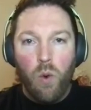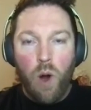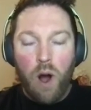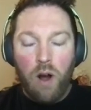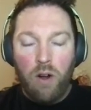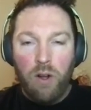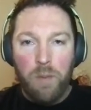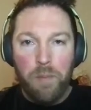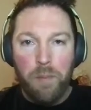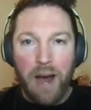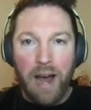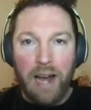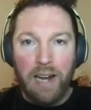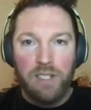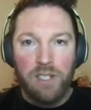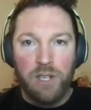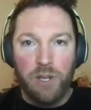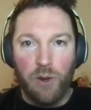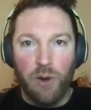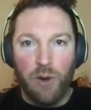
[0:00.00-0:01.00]
Welcome
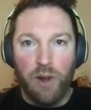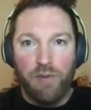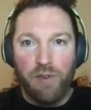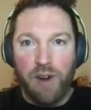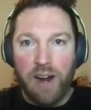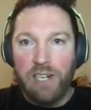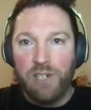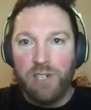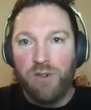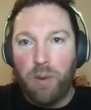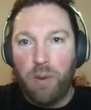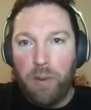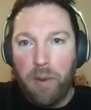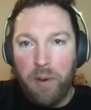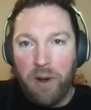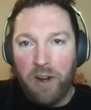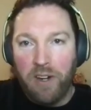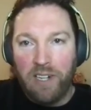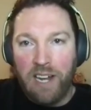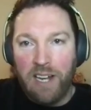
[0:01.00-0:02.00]
back to the French
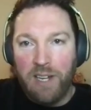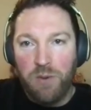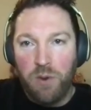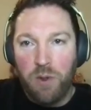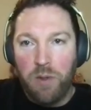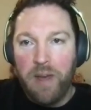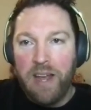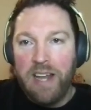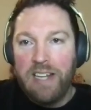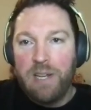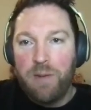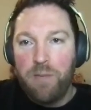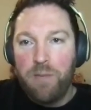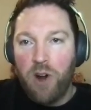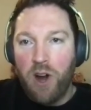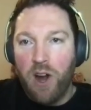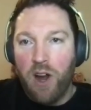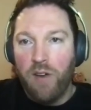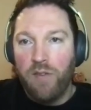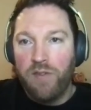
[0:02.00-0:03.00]
Rugby Podcast with me, Tim
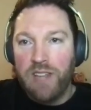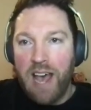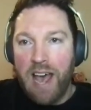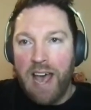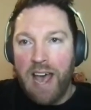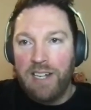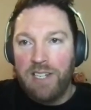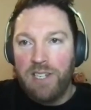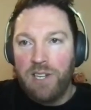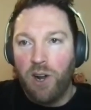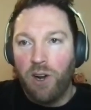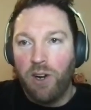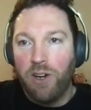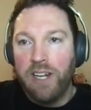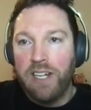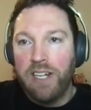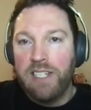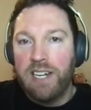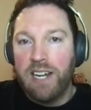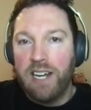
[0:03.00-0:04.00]
Groves, ex
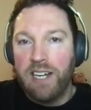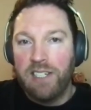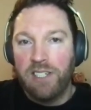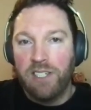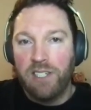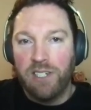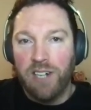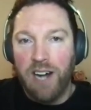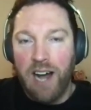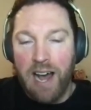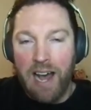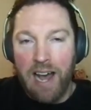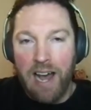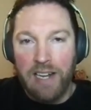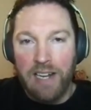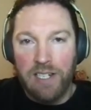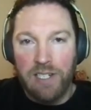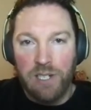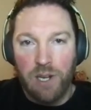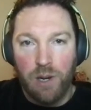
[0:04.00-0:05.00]
Scotland international
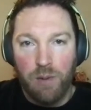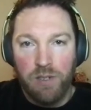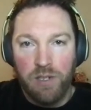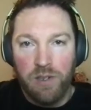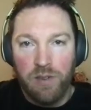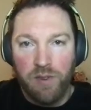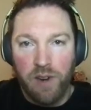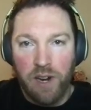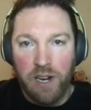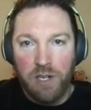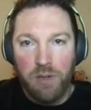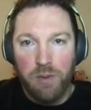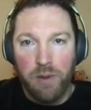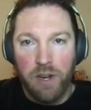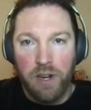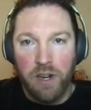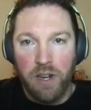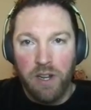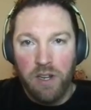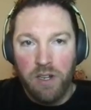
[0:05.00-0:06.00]
and adopted
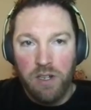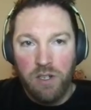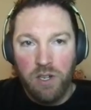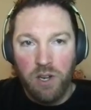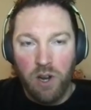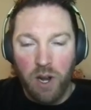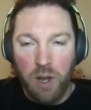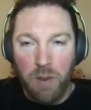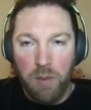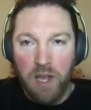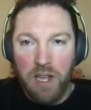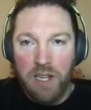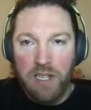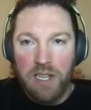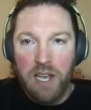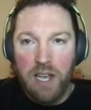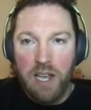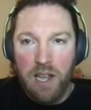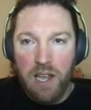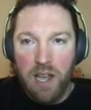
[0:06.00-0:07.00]
Frenchman Johnnie
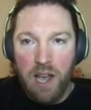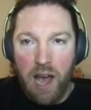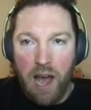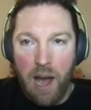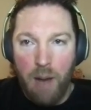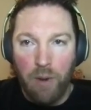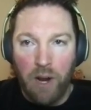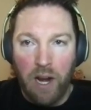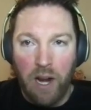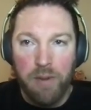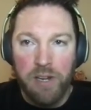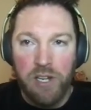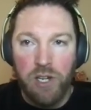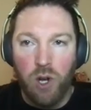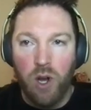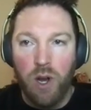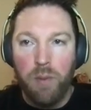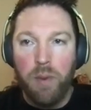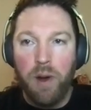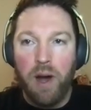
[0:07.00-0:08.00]
Beattie. And we're going to be
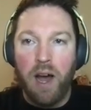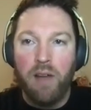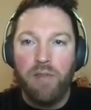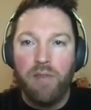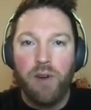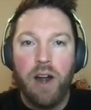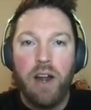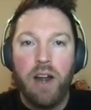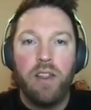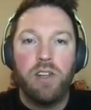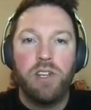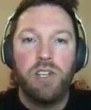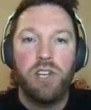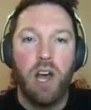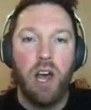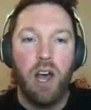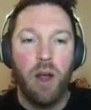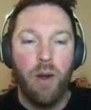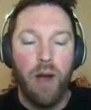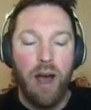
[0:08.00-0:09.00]
joined by friend of the
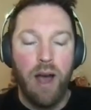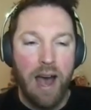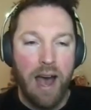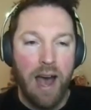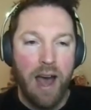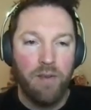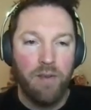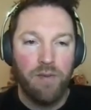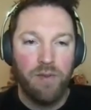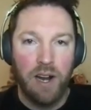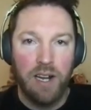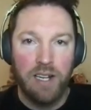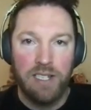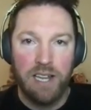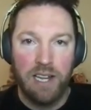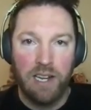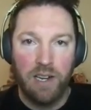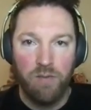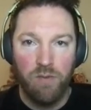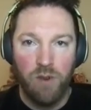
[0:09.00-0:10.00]
show and
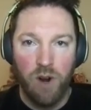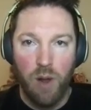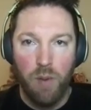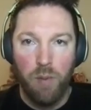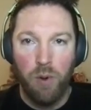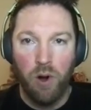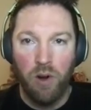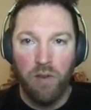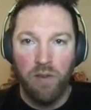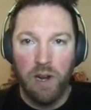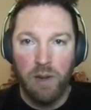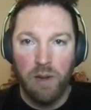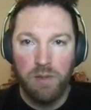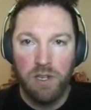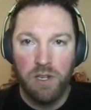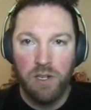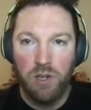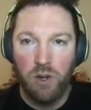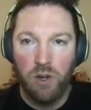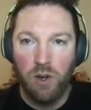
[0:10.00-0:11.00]
France second row, Paul
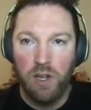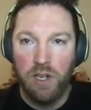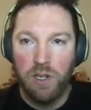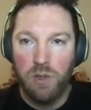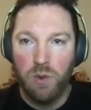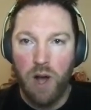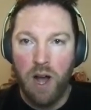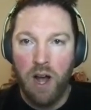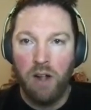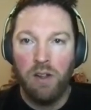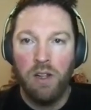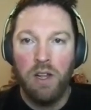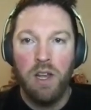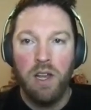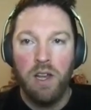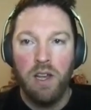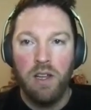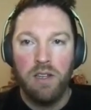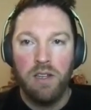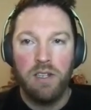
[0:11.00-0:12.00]
Willemse, shortly as well
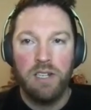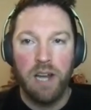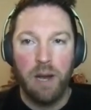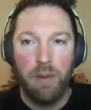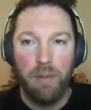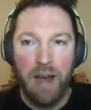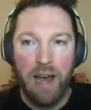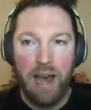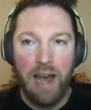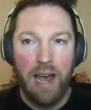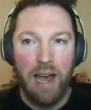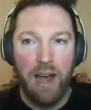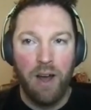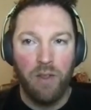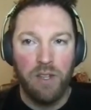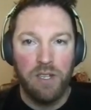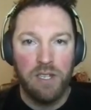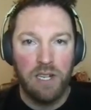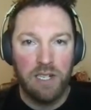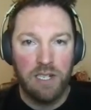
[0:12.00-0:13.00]
to chat about
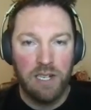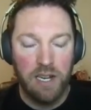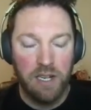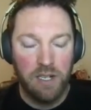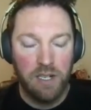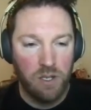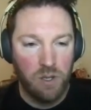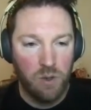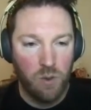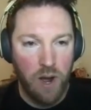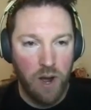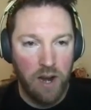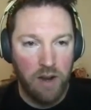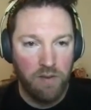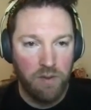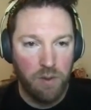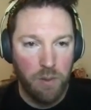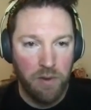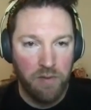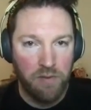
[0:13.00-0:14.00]
how the Six Nations
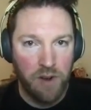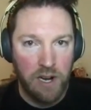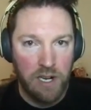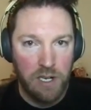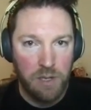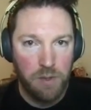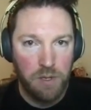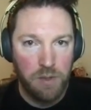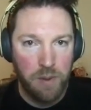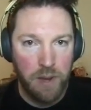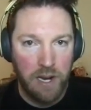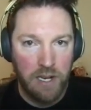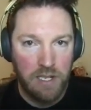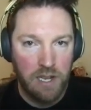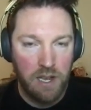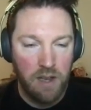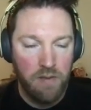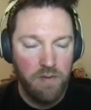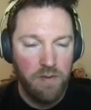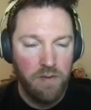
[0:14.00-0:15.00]
went from a French
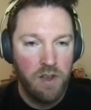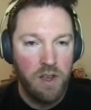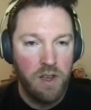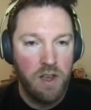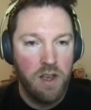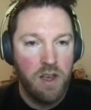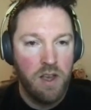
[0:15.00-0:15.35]
perspective.